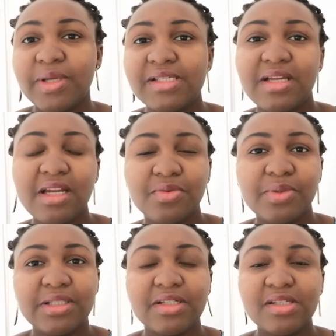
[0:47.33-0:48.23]
we
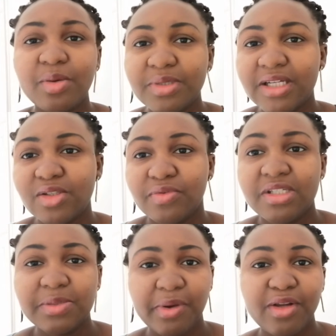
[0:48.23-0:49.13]
started with the subject of
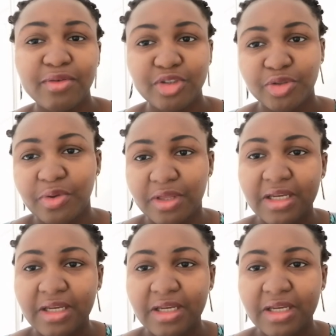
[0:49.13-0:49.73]
the Spirit of Truth,